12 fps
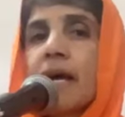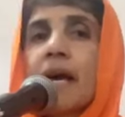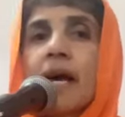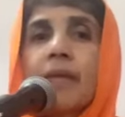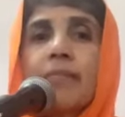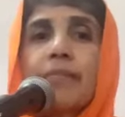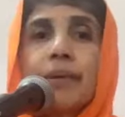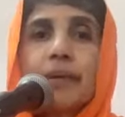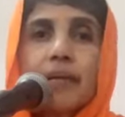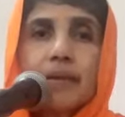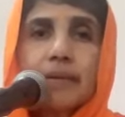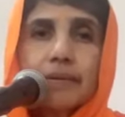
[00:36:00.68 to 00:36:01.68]

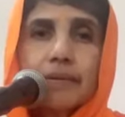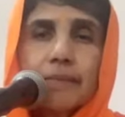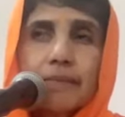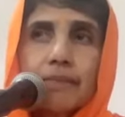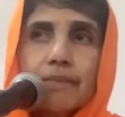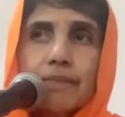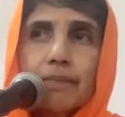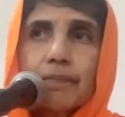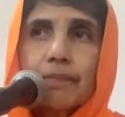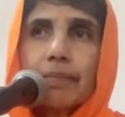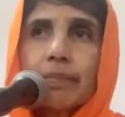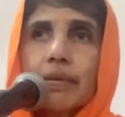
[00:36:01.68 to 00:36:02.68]
Happiness.
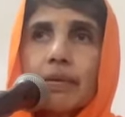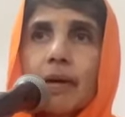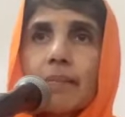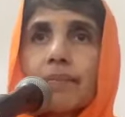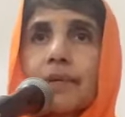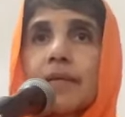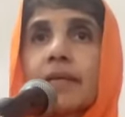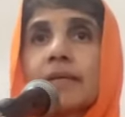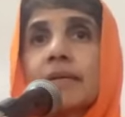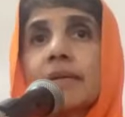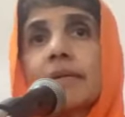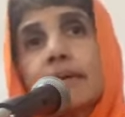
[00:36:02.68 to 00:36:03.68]

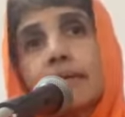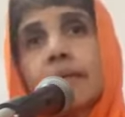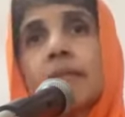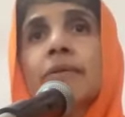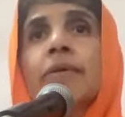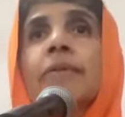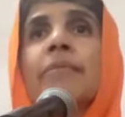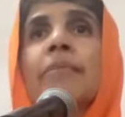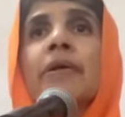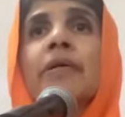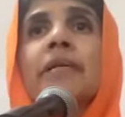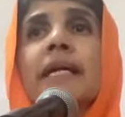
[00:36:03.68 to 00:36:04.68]
Happiness is equal to
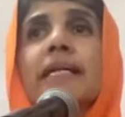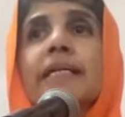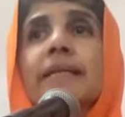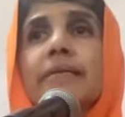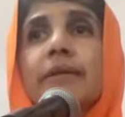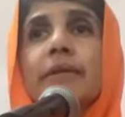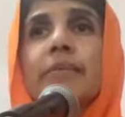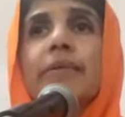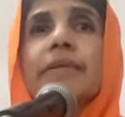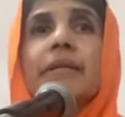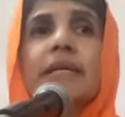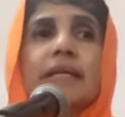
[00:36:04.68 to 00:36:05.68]
immortality. We'll be
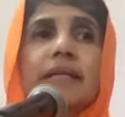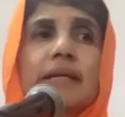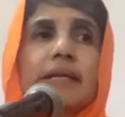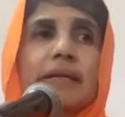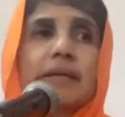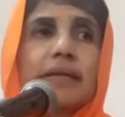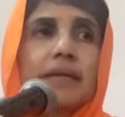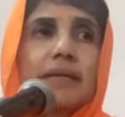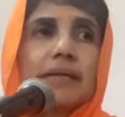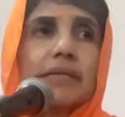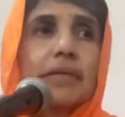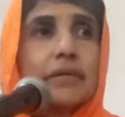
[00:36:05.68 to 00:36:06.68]
seeing that.
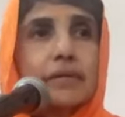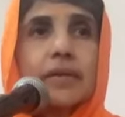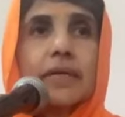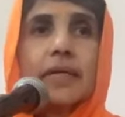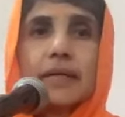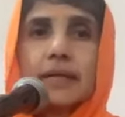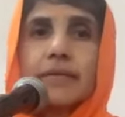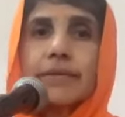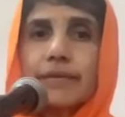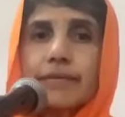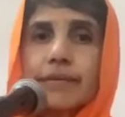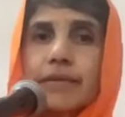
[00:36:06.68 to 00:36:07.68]
What is the
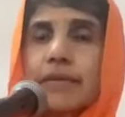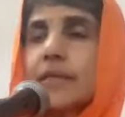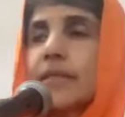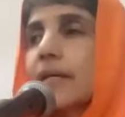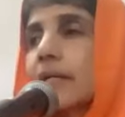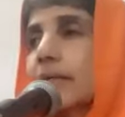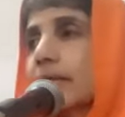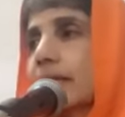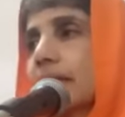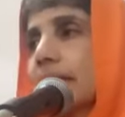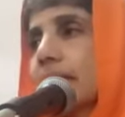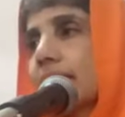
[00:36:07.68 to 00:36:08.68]
connection? We'll see that.
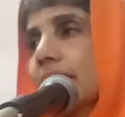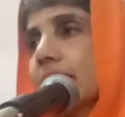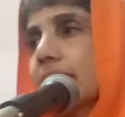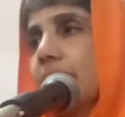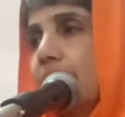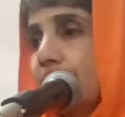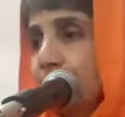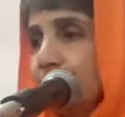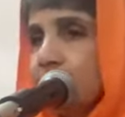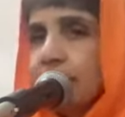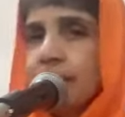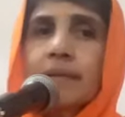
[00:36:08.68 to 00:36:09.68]

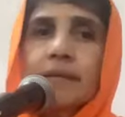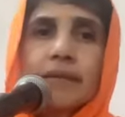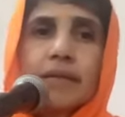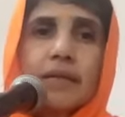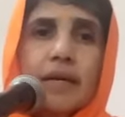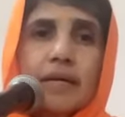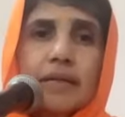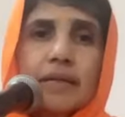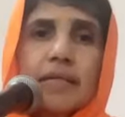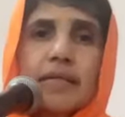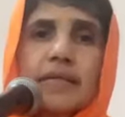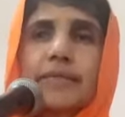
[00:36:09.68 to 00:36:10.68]
Happiness is an
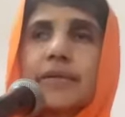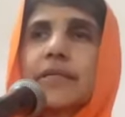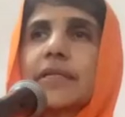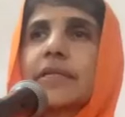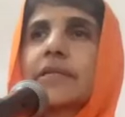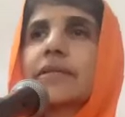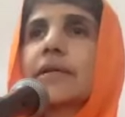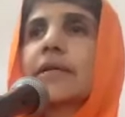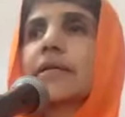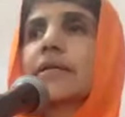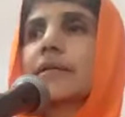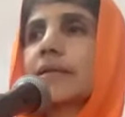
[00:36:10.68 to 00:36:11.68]
uncultivated desire.
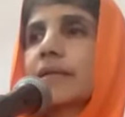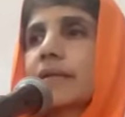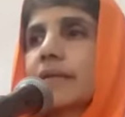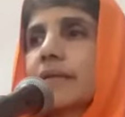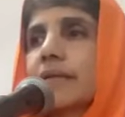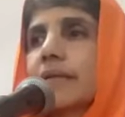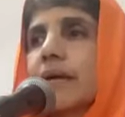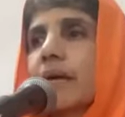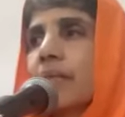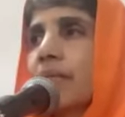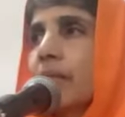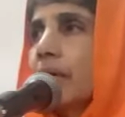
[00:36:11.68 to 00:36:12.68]

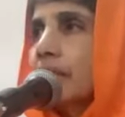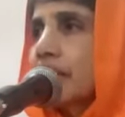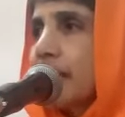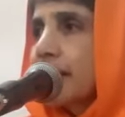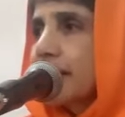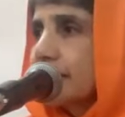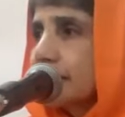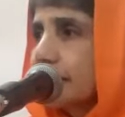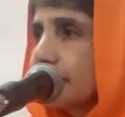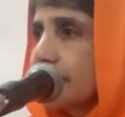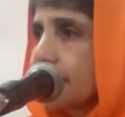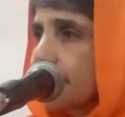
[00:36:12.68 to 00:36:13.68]

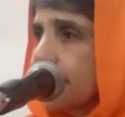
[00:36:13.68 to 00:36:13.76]
Immortality